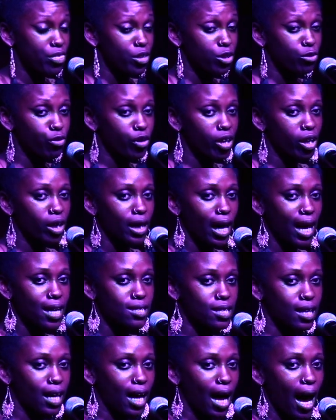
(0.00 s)
then
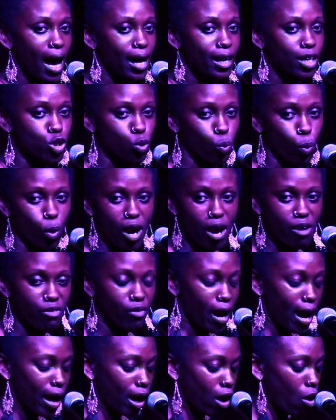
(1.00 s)
realizing God is
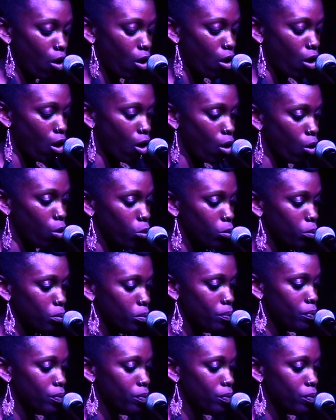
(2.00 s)
wherever I call home.